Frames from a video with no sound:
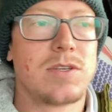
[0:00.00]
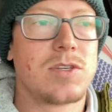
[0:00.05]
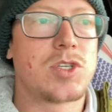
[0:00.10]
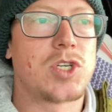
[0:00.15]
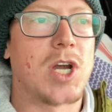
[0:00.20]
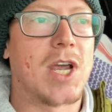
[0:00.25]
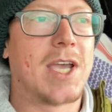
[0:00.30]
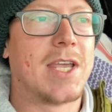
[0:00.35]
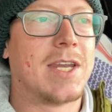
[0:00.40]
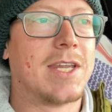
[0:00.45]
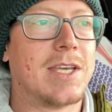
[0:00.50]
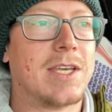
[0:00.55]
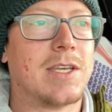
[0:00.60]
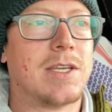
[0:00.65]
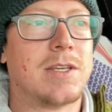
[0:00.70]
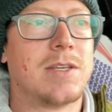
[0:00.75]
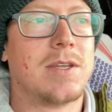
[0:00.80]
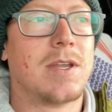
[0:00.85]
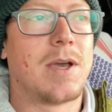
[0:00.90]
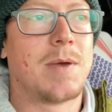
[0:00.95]
trying
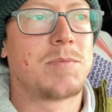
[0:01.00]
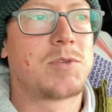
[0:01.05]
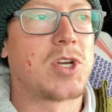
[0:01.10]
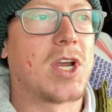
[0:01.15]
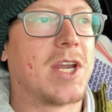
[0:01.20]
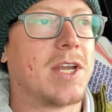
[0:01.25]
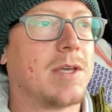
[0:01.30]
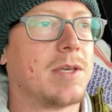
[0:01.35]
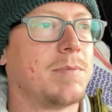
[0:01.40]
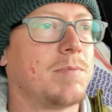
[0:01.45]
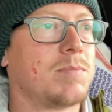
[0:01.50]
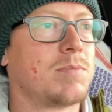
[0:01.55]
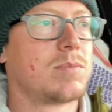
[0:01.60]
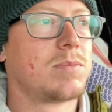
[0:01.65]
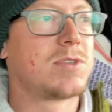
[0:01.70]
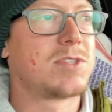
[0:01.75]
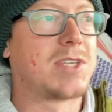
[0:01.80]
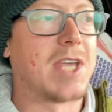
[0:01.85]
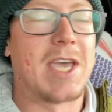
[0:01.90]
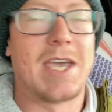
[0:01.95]
to
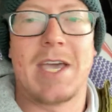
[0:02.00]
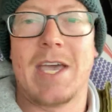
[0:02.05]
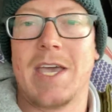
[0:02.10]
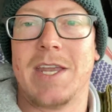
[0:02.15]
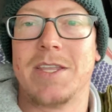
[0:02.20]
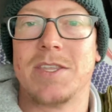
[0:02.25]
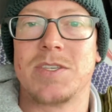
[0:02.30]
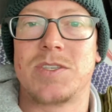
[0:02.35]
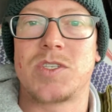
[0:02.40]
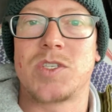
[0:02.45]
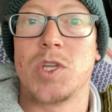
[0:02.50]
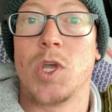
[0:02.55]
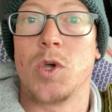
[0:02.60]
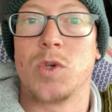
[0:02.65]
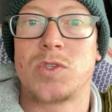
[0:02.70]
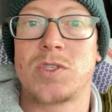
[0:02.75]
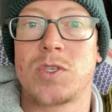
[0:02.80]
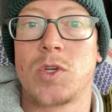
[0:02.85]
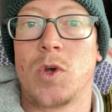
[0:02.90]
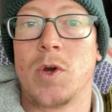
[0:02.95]
stay ahead of the
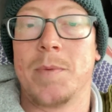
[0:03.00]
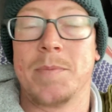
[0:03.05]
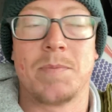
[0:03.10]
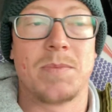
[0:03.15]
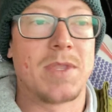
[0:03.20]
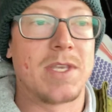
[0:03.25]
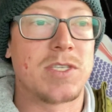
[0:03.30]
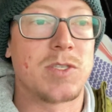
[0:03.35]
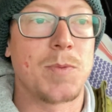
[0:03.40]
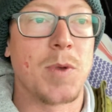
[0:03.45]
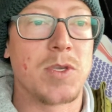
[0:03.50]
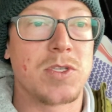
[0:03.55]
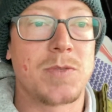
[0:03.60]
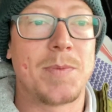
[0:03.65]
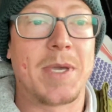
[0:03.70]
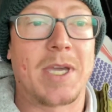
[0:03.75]
snowstorm that's supposed to be